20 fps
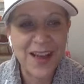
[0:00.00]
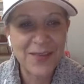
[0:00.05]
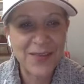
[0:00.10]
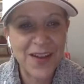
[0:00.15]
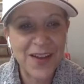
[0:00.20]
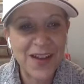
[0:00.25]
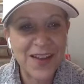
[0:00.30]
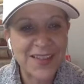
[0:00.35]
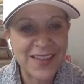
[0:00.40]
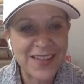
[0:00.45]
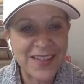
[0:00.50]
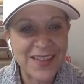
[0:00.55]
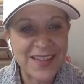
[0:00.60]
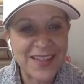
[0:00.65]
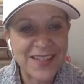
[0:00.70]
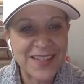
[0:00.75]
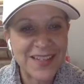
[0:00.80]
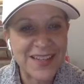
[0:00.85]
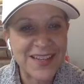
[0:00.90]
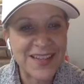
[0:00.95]
I finally
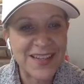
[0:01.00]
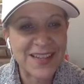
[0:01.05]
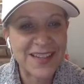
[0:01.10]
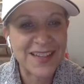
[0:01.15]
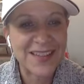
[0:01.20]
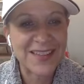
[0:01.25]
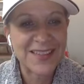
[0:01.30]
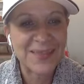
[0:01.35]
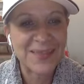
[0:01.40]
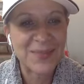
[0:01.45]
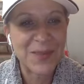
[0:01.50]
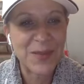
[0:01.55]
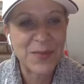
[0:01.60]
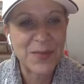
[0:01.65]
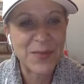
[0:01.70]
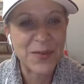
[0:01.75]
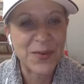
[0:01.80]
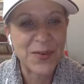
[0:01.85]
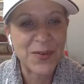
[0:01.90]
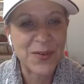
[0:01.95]
see
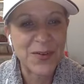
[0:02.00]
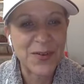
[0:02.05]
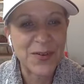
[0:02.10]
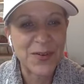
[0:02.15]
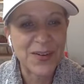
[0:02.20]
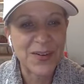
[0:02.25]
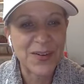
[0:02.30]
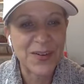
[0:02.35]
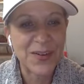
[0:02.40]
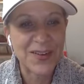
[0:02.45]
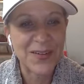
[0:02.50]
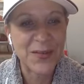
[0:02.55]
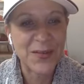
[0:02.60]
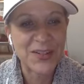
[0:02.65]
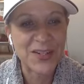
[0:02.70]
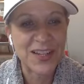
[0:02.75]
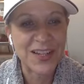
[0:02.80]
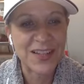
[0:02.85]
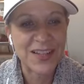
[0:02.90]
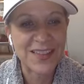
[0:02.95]
people
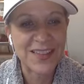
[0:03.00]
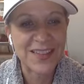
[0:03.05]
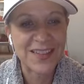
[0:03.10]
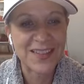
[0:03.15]
watching.